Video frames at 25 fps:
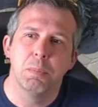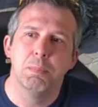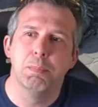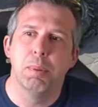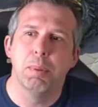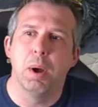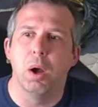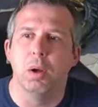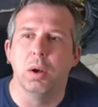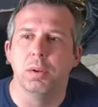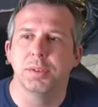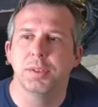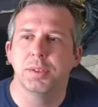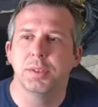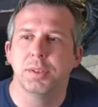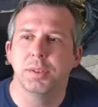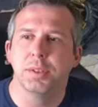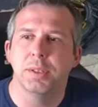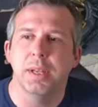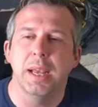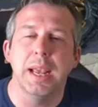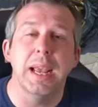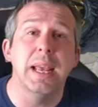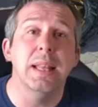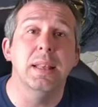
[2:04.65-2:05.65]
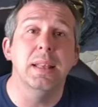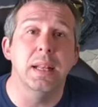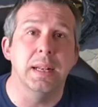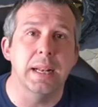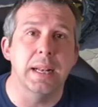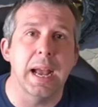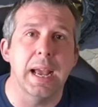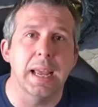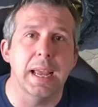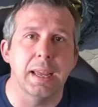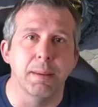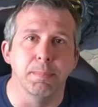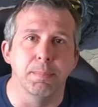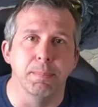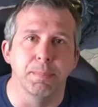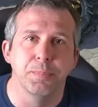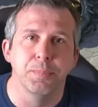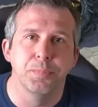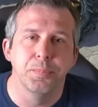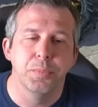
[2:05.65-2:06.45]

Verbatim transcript: boss in the game.